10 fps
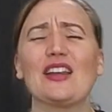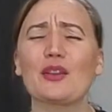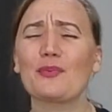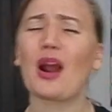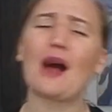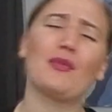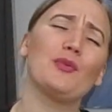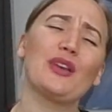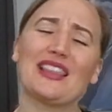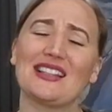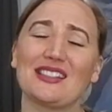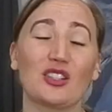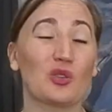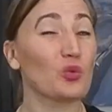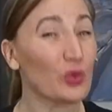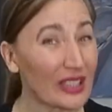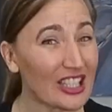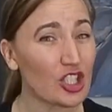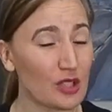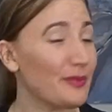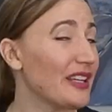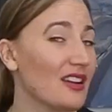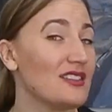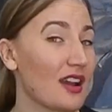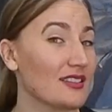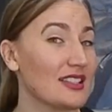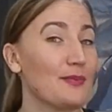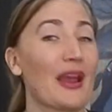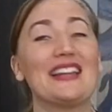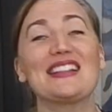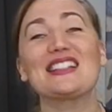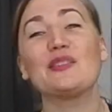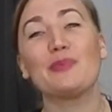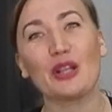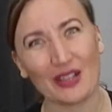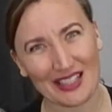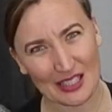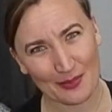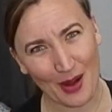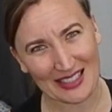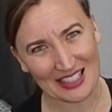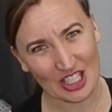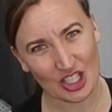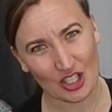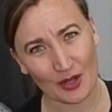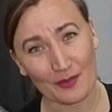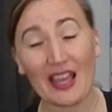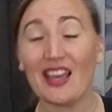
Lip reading: Now, the problem with this is it really should be conducted by an experienced practitioner.